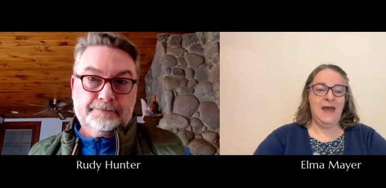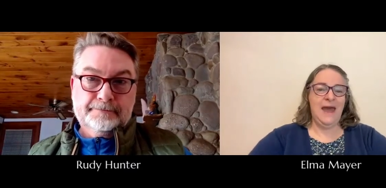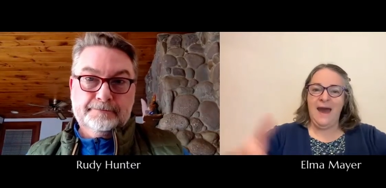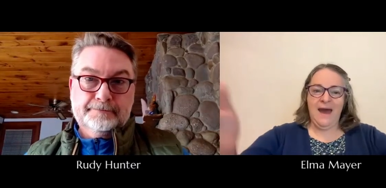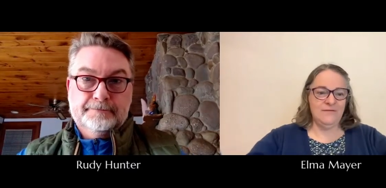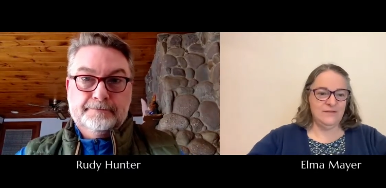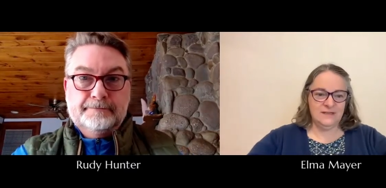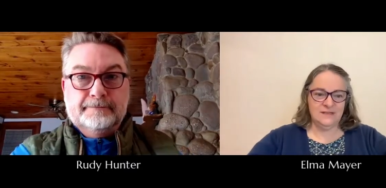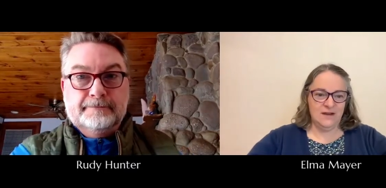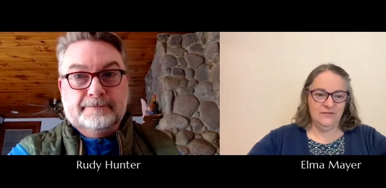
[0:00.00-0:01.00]
Speaker 1: have
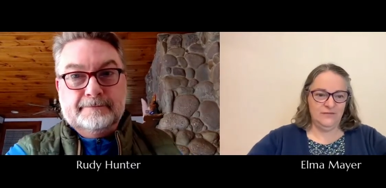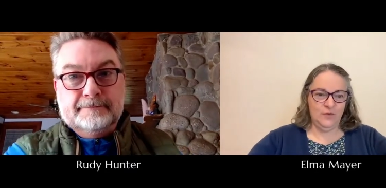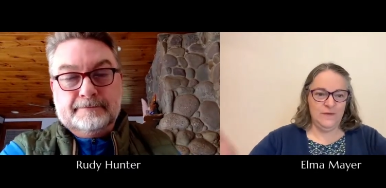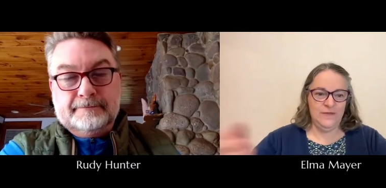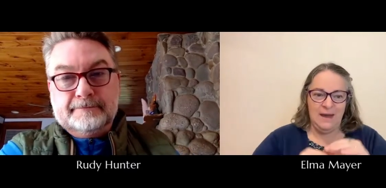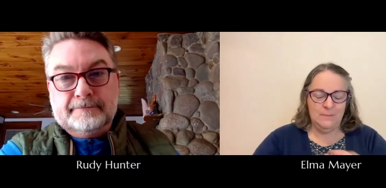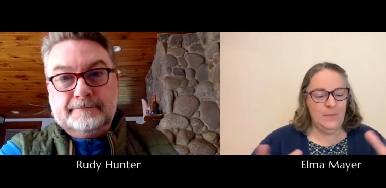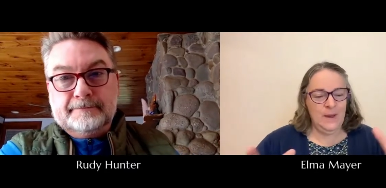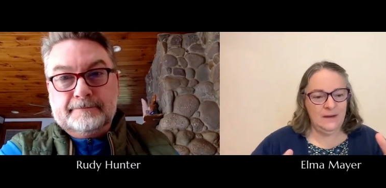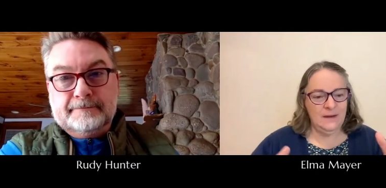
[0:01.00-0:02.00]
stuff for that
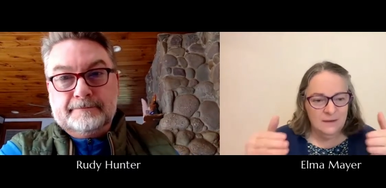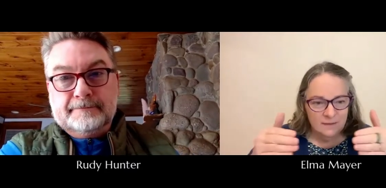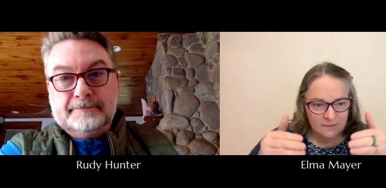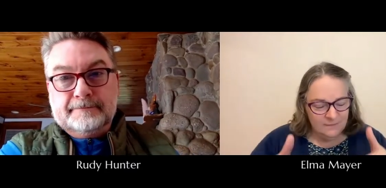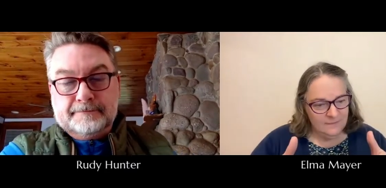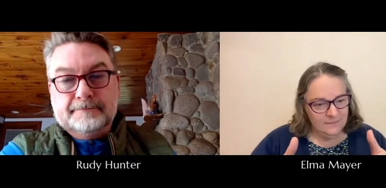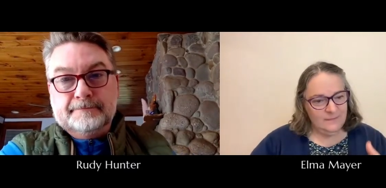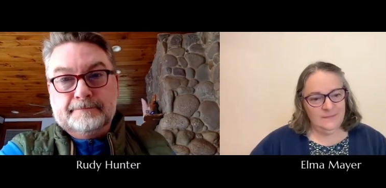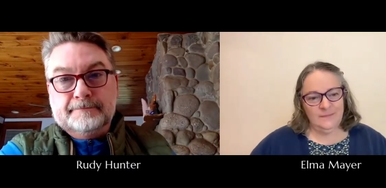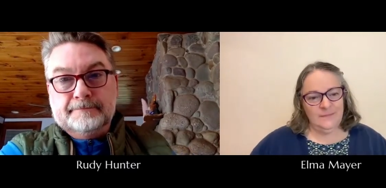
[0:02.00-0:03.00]
but
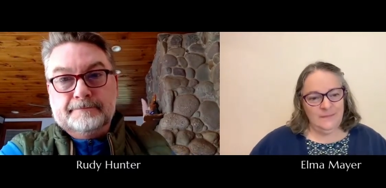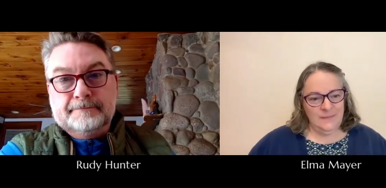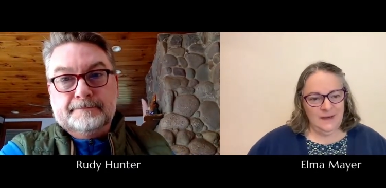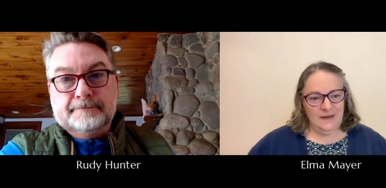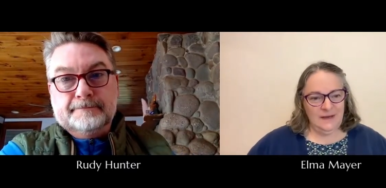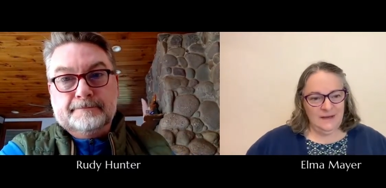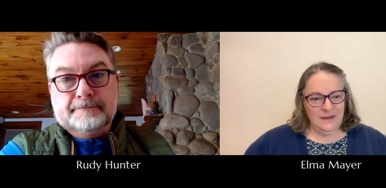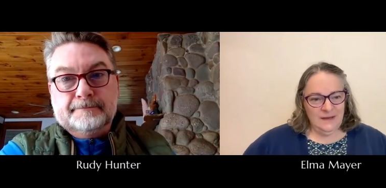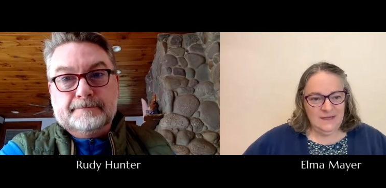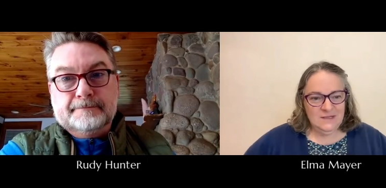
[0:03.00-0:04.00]
any
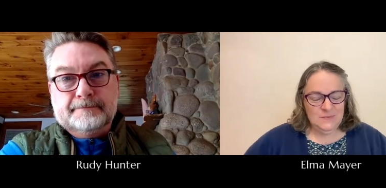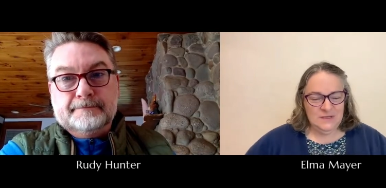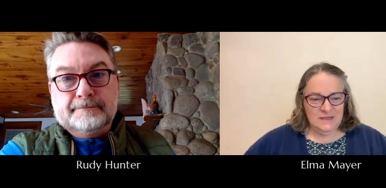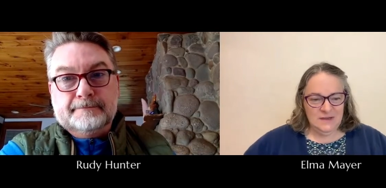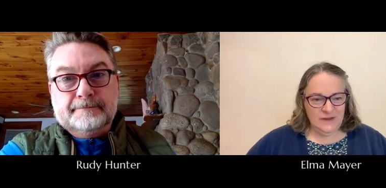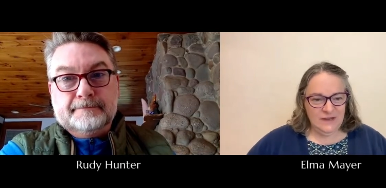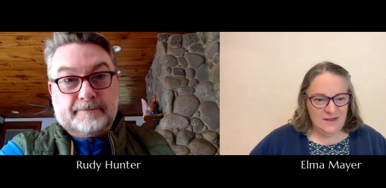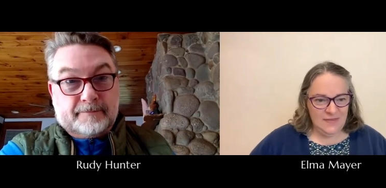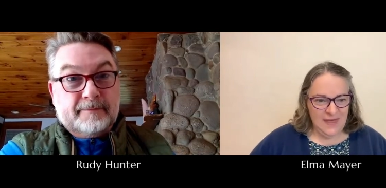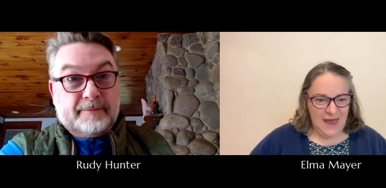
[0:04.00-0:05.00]
any
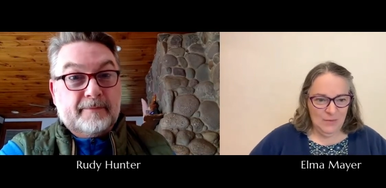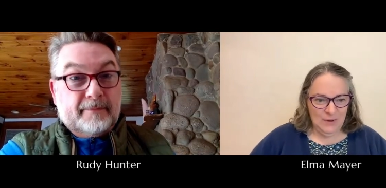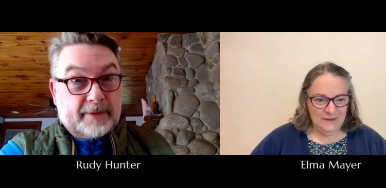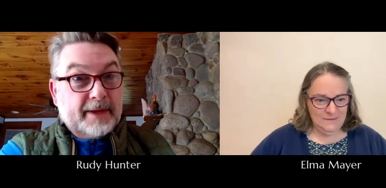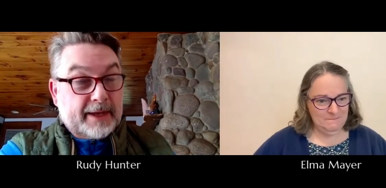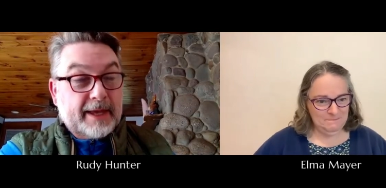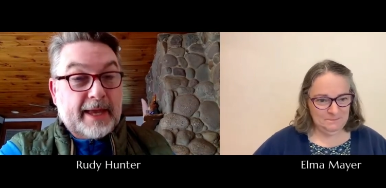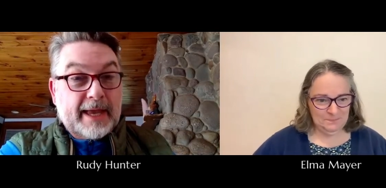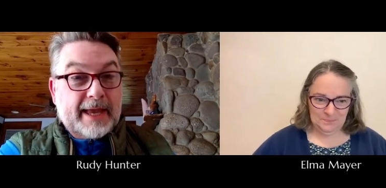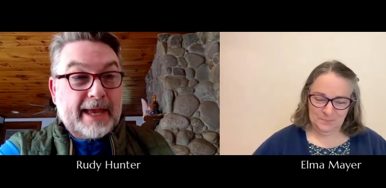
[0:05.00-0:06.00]
specifics on that one
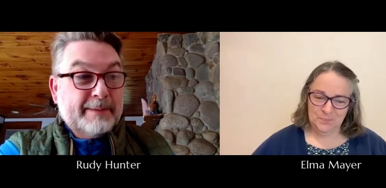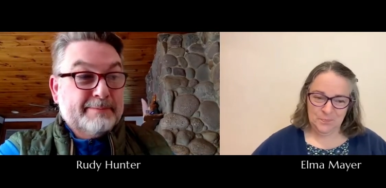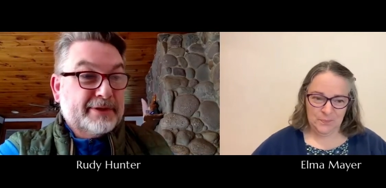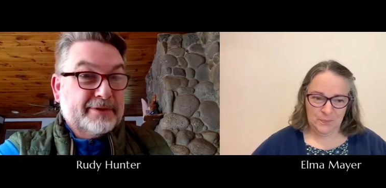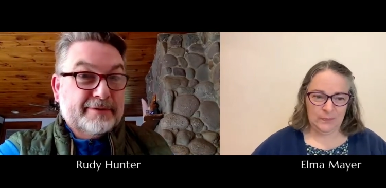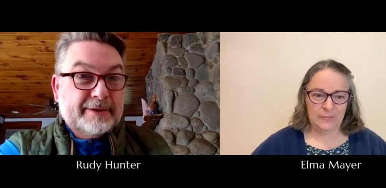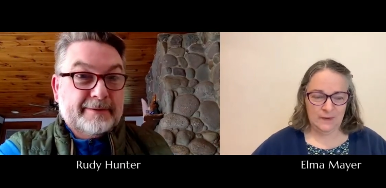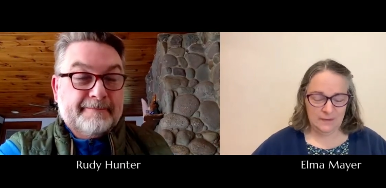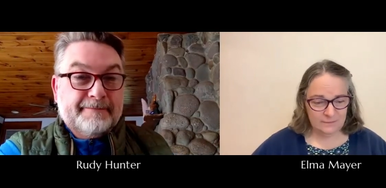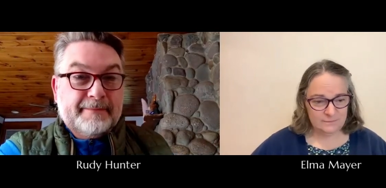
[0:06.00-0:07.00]
Speaker 2: absolutely
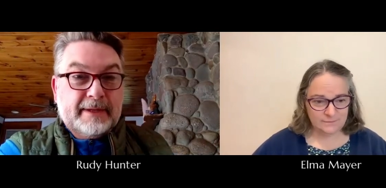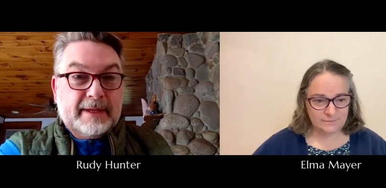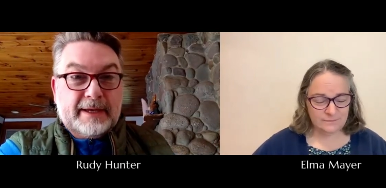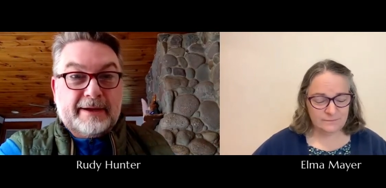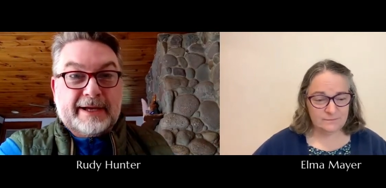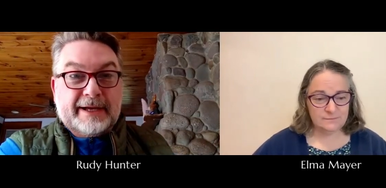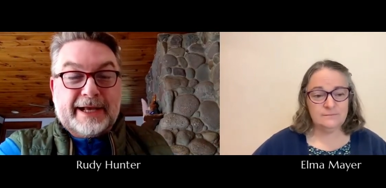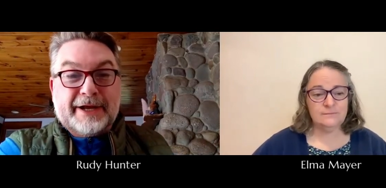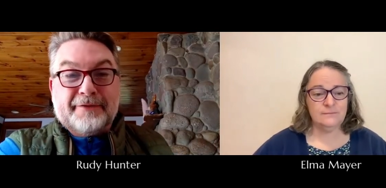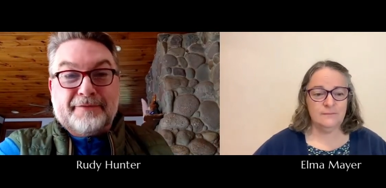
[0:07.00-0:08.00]
I got I
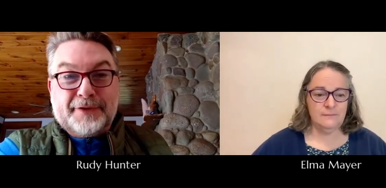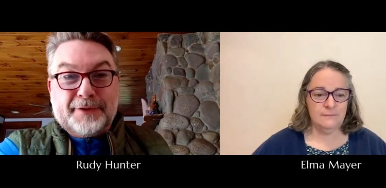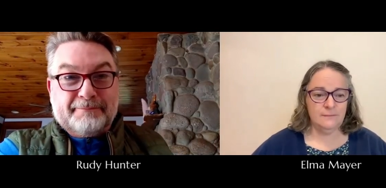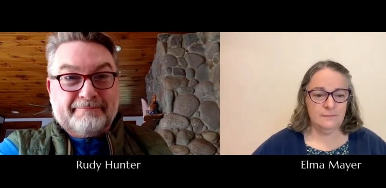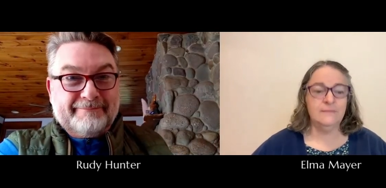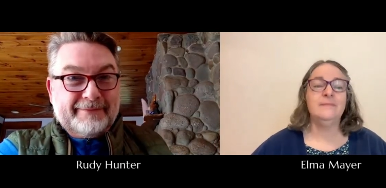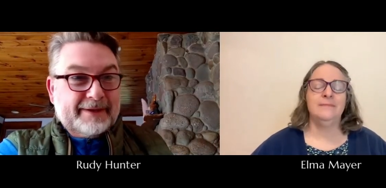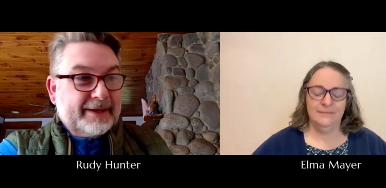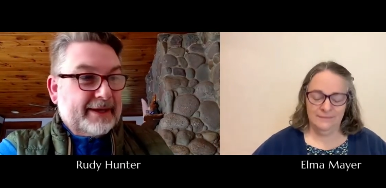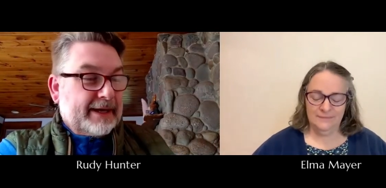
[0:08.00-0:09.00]
got a few.
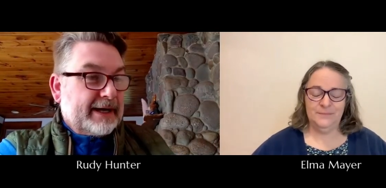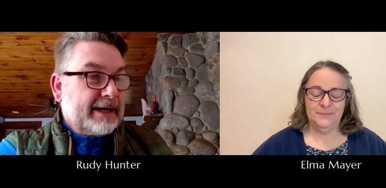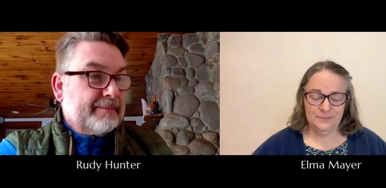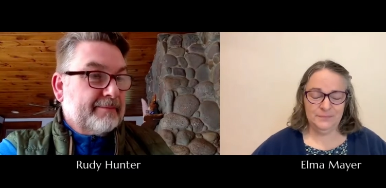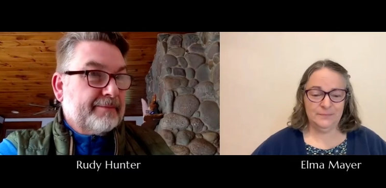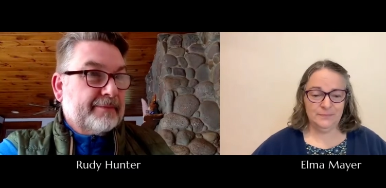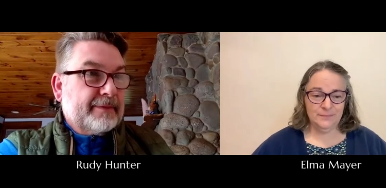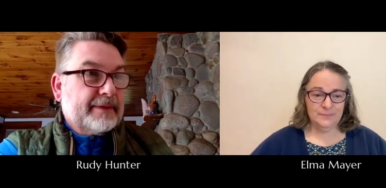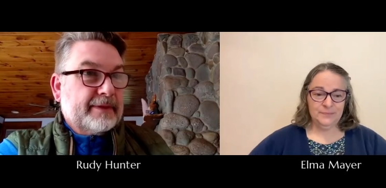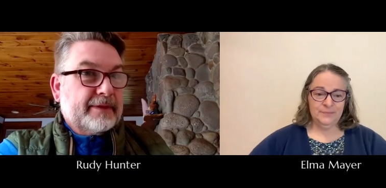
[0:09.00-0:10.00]
Um,
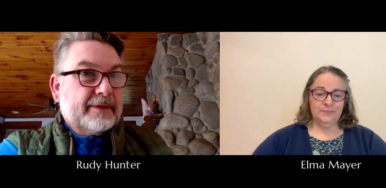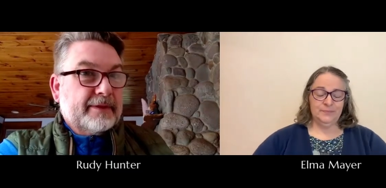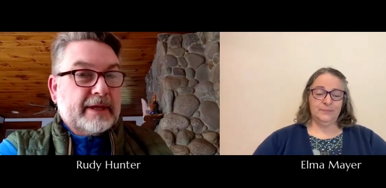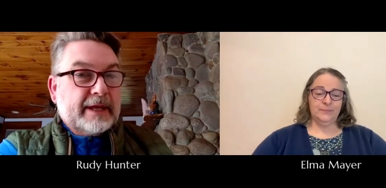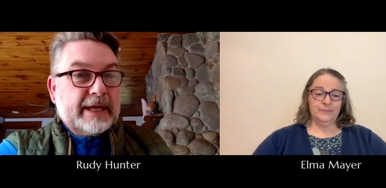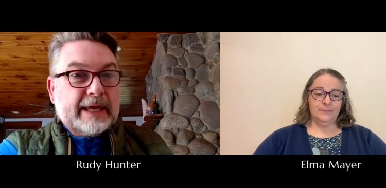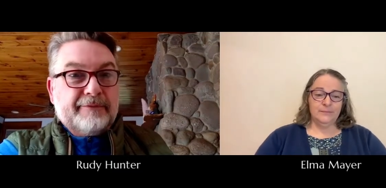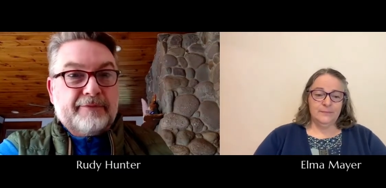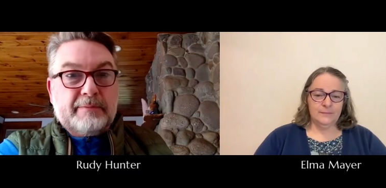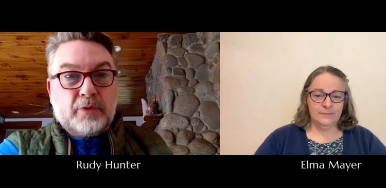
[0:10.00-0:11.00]

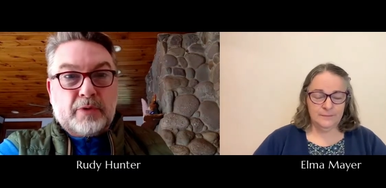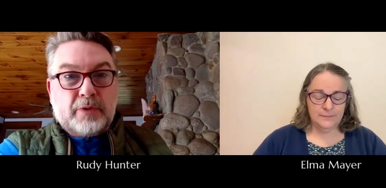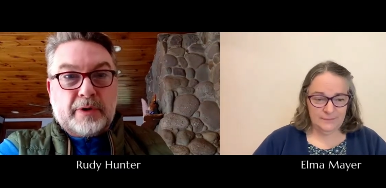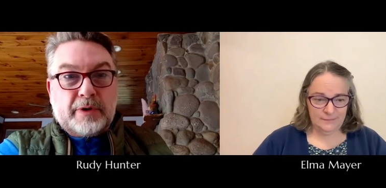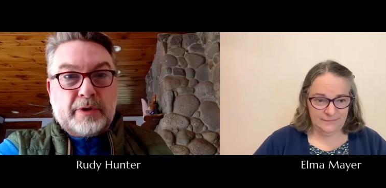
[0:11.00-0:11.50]
every morning